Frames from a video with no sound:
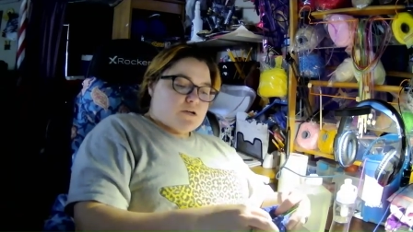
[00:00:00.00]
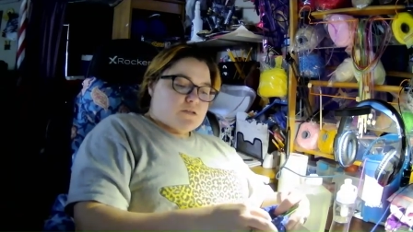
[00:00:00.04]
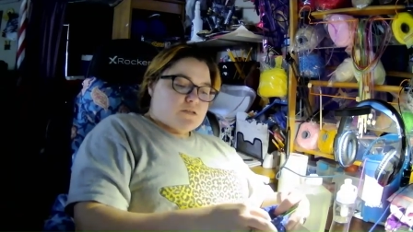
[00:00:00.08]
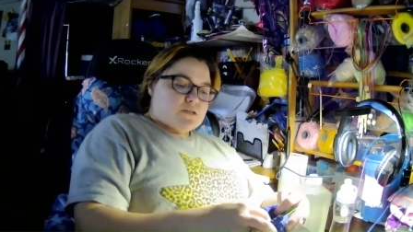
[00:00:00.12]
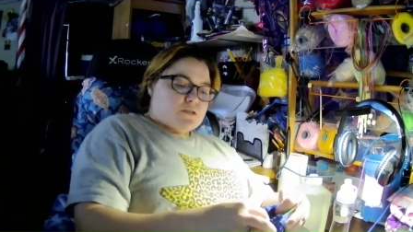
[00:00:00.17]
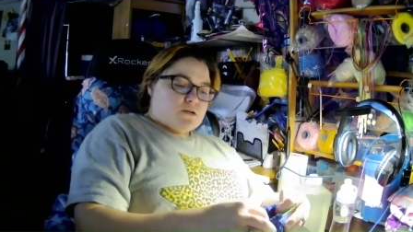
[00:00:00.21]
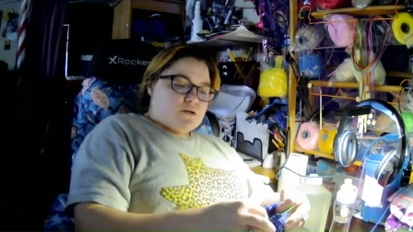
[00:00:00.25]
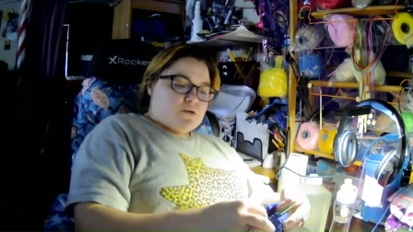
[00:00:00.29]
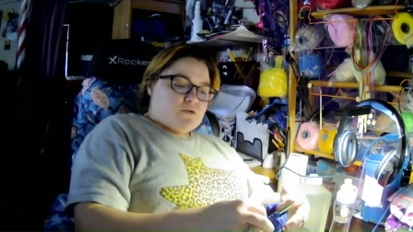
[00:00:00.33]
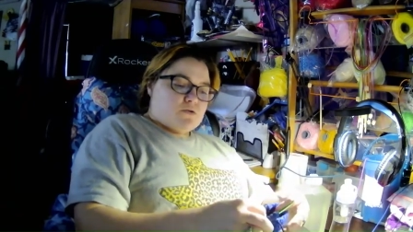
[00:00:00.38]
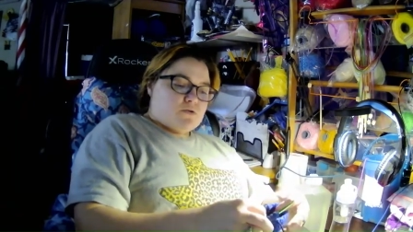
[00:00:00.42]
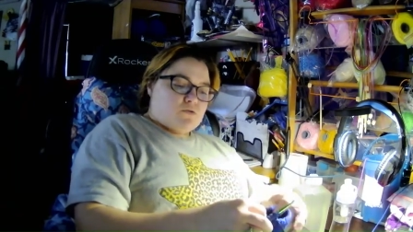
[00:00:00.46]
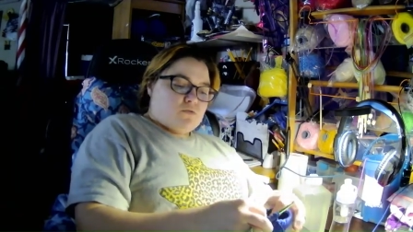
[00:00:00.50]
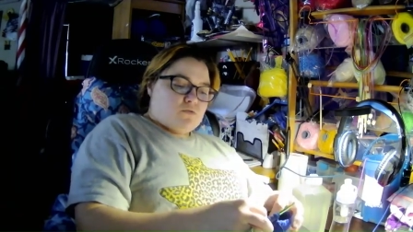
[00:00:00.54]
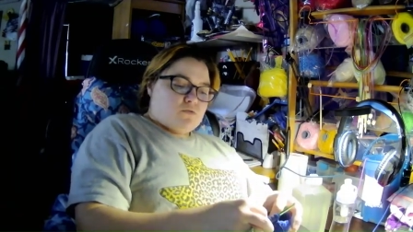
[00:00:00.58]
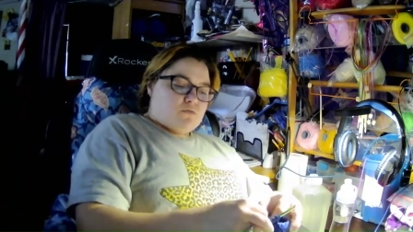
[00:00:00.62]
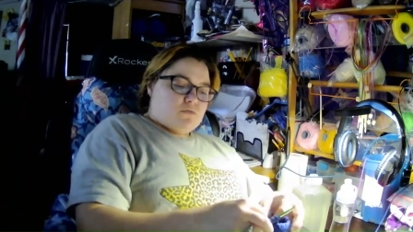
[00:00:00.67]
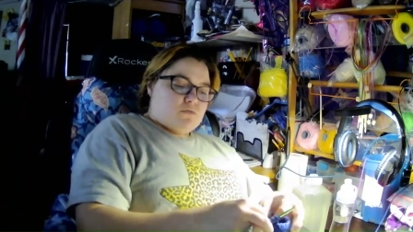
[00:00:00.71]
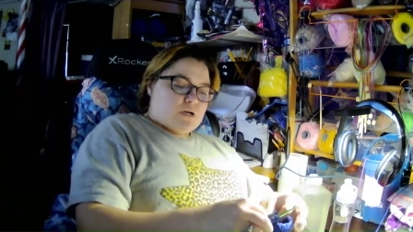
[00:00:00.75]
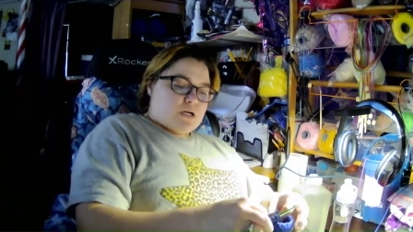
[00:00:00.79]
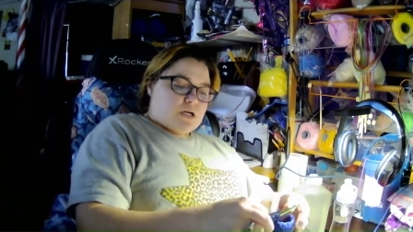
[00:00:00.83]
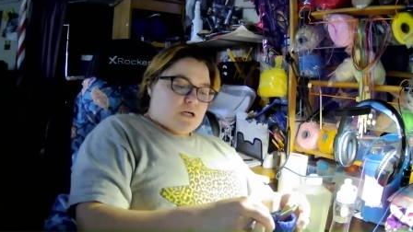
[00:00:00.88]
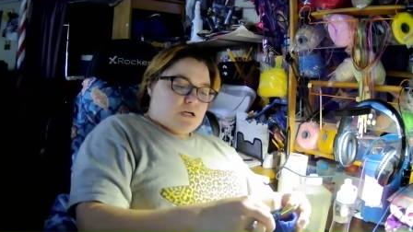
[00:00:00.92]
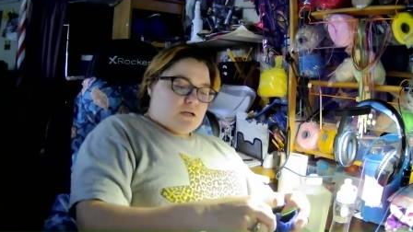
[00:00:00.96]

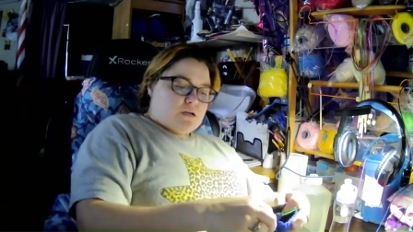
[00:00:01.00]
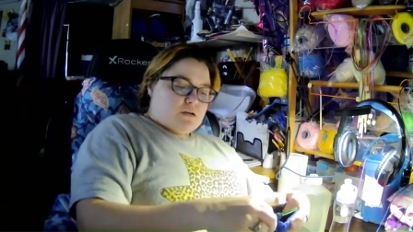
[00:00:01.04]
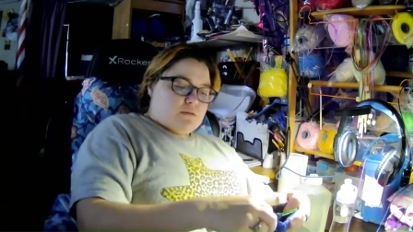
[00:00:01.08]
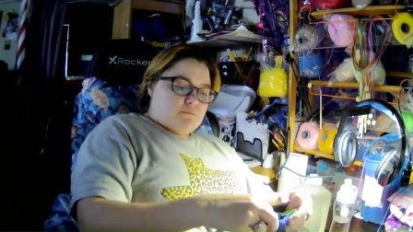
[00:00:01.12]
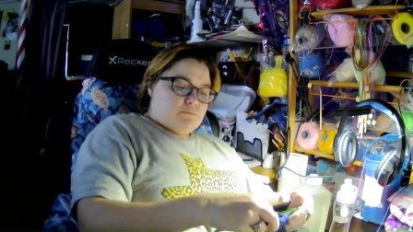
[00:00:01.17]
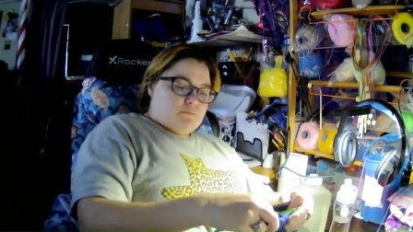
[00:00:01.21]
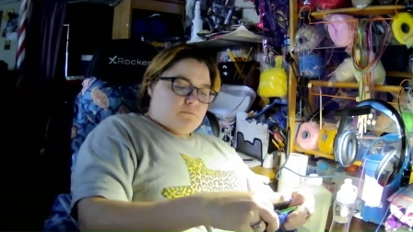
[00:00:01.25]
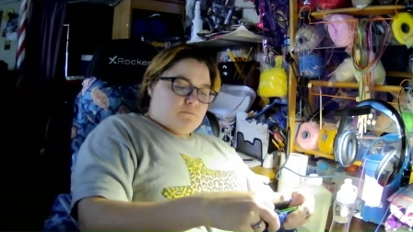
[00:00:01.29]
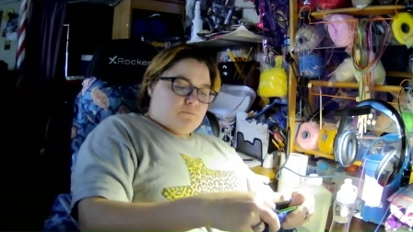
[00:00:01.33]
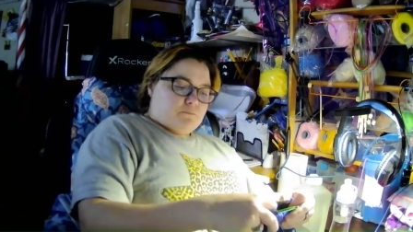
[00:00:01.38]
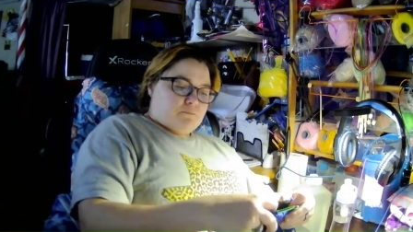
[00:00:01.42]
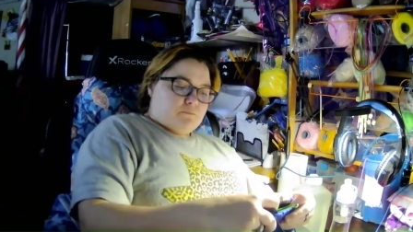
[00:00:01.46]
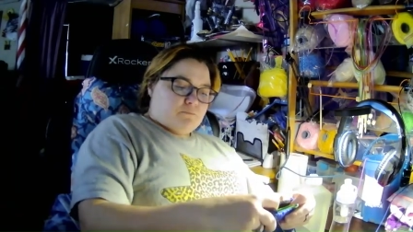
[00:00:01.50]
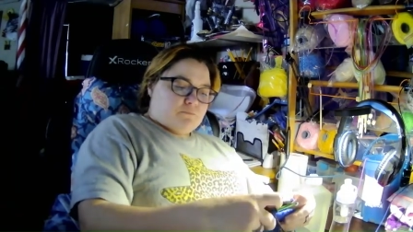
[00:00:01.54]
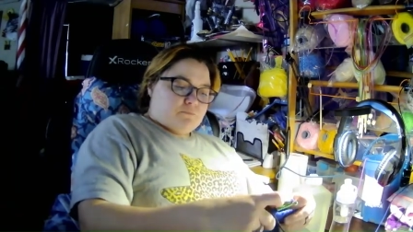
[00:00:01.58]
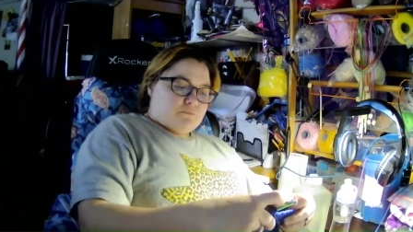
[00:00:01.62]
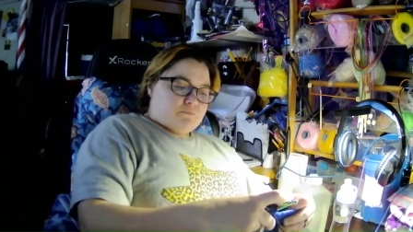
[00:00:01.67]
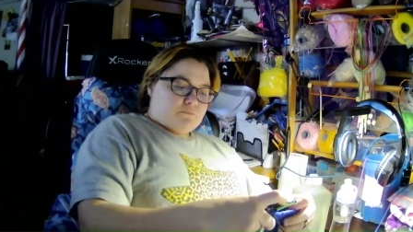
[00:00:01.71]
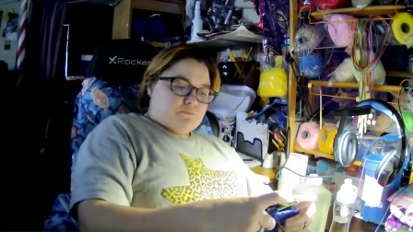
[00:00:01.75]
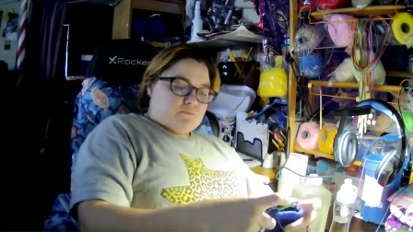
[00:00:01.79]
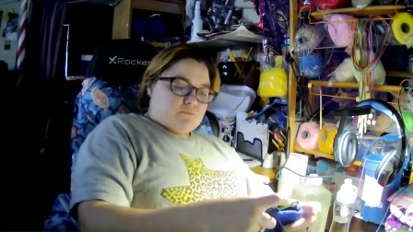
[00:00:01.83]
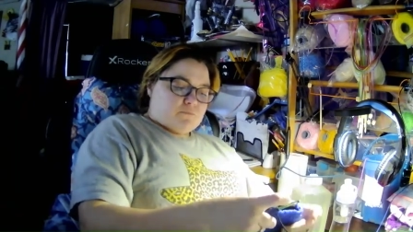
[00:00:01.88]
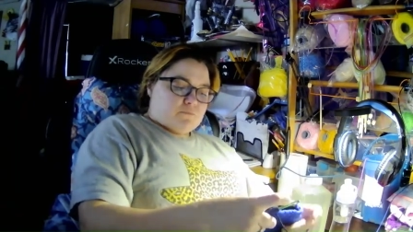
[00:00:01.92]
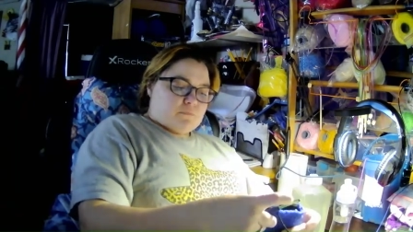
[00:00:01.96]
So
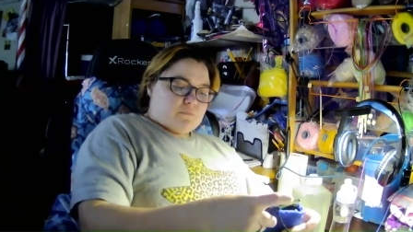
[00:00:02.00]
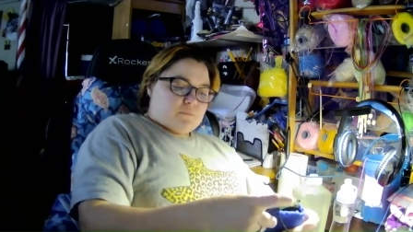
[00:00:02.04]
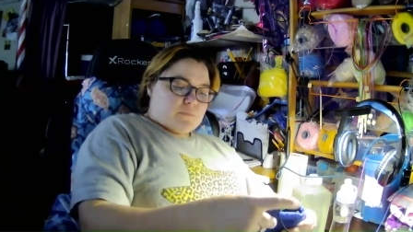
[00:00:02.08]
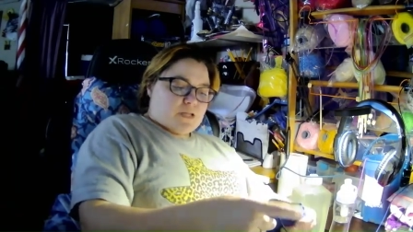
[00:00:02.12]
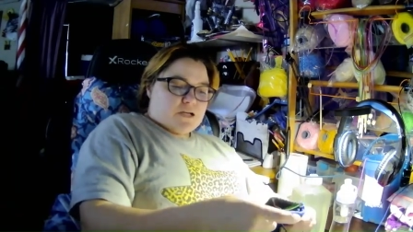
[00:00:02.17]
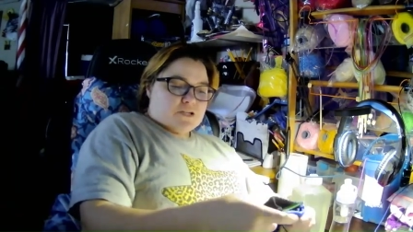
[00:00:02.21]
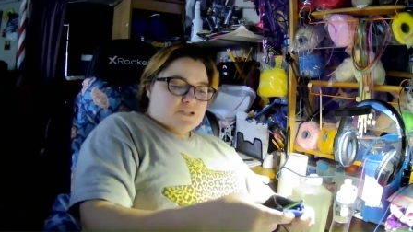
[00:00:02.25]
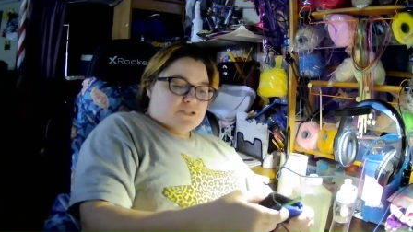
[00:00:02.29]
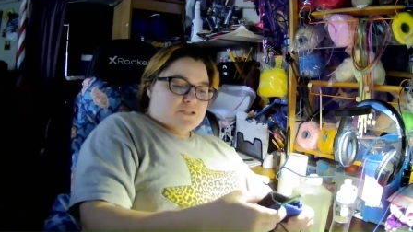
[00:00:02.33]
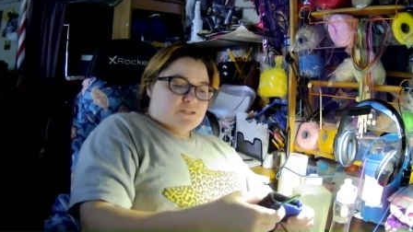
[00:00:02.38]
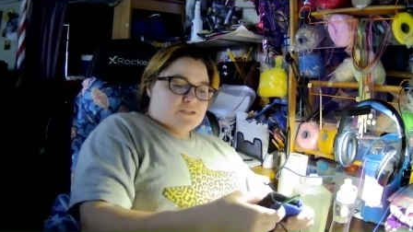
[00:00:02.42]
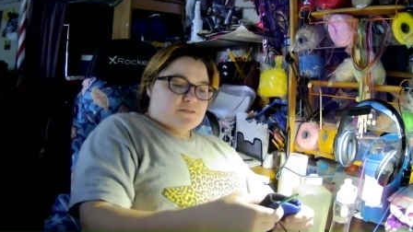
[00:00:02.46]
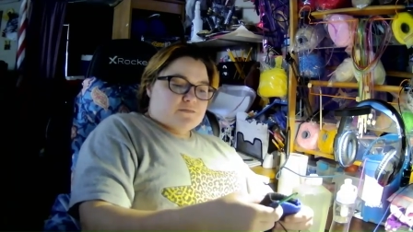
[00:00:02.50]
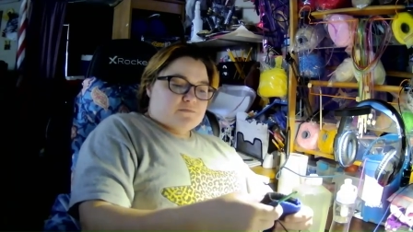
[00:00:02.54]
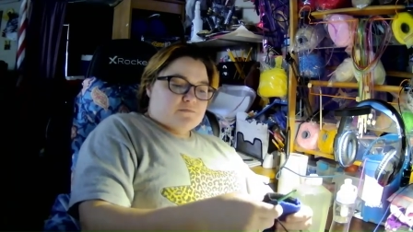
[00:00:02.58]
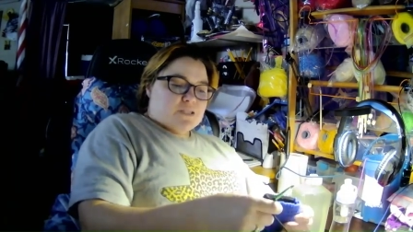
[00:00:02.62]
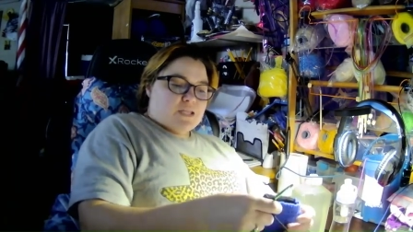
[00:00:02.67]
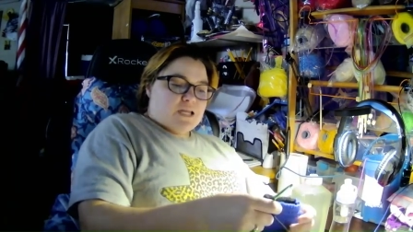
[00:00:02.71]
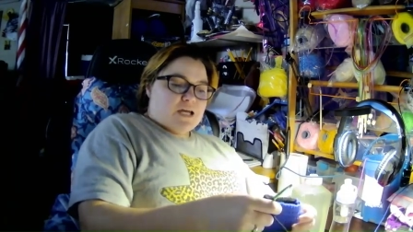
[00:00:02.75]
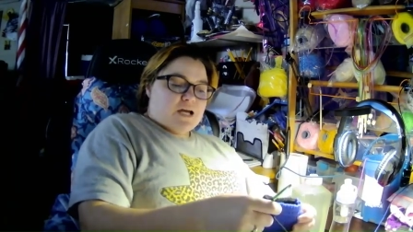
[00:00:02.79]
I just